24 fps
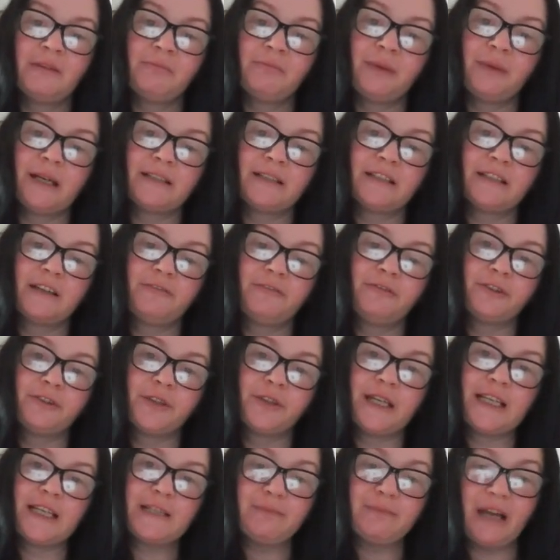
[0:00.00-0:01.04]
But for
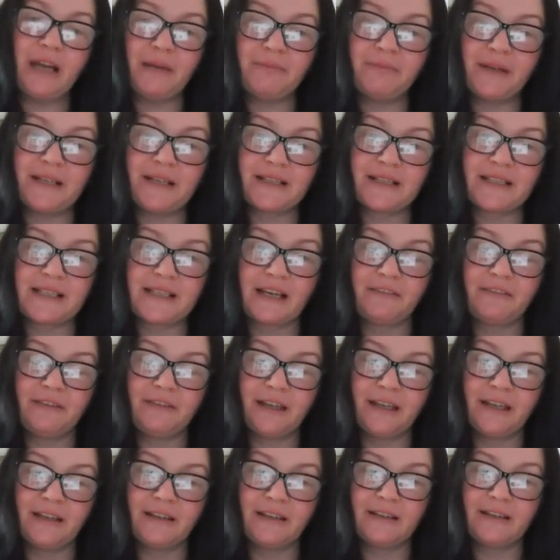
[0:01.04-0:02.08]
this purpose, I
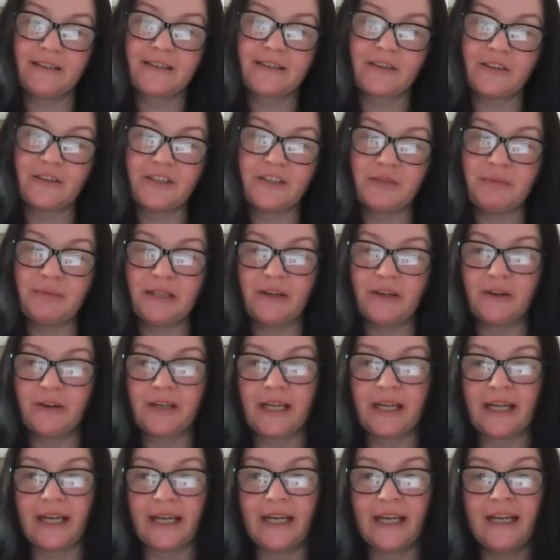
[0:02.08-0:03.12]
think it's going to be
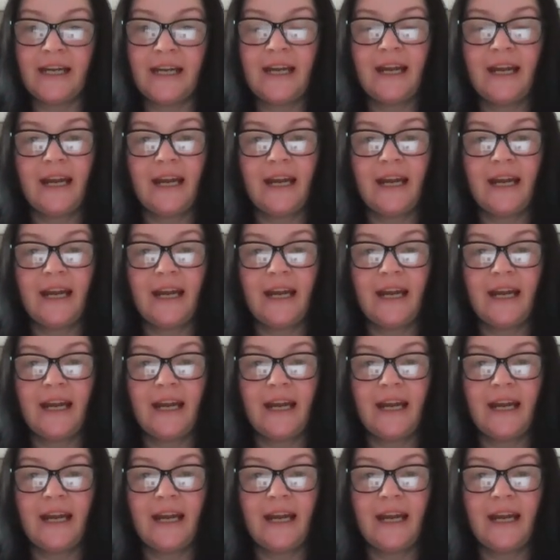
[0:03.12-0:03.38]
okay.